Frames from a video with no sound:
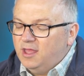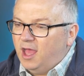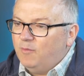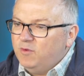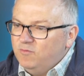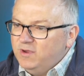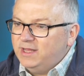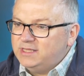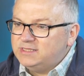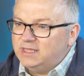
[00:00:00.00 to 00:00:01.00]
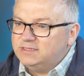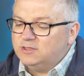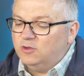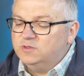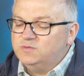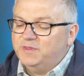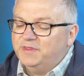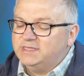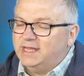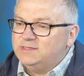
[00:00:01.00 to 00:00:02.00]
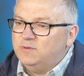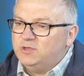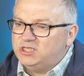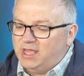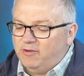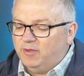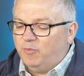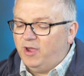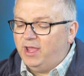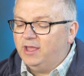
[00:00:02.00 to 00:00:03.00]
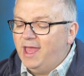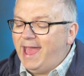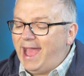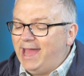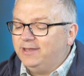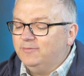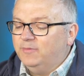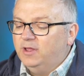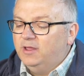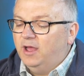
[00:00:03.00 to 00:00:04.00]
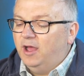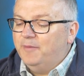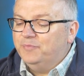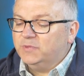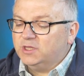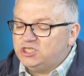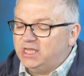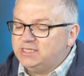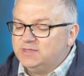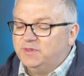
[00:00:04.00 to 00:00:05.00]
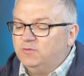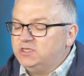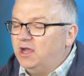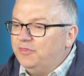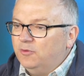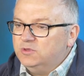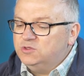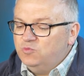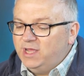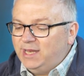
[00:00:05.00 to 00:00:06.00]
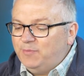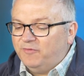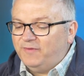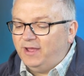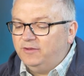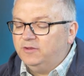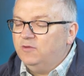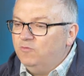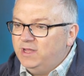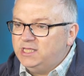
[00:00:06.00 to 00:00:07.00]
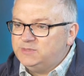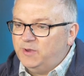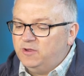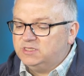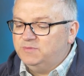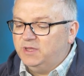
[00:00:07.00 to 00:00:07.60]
And we really sensed God was with us. And as we were sharing and praying, Adam um, shared something which I thought was really profound, and it really spoke to